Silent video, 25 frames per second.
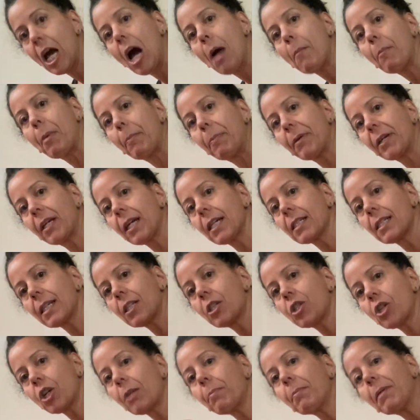but because it
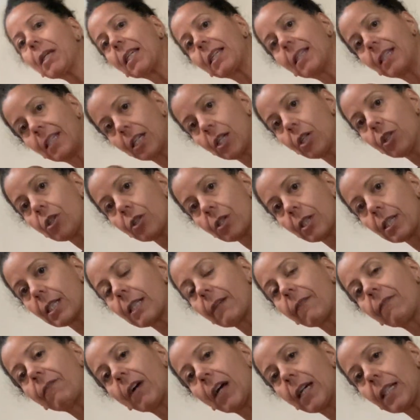took me years
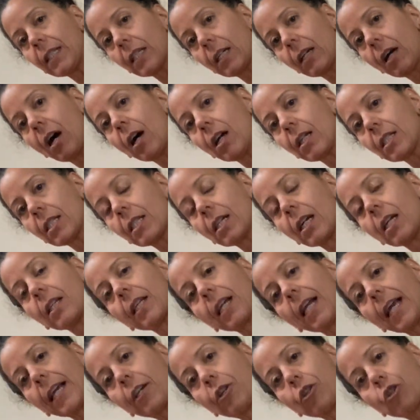to find a Kansa
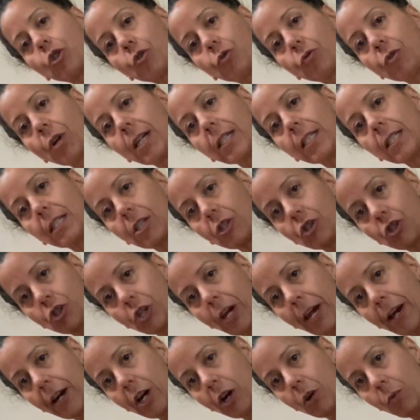that I could trust to
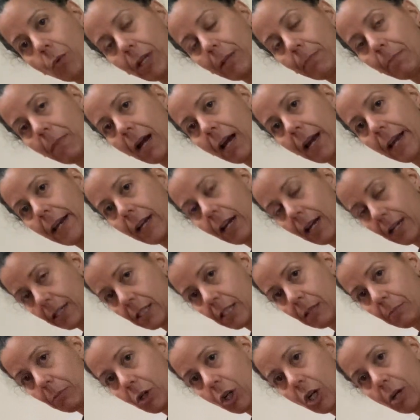share with my
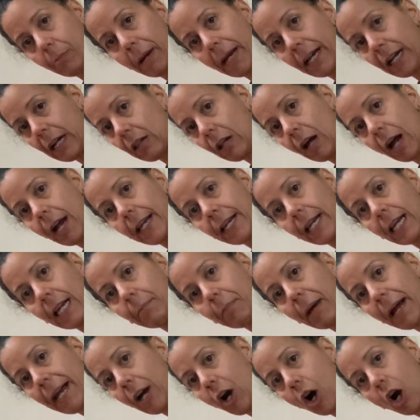customer, my client,
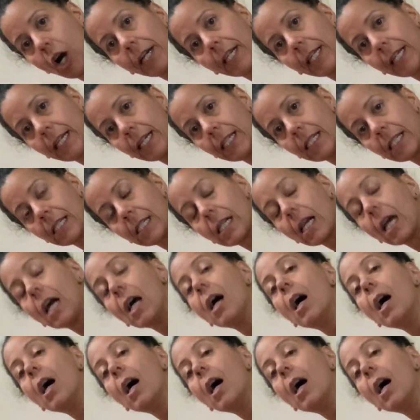my audience,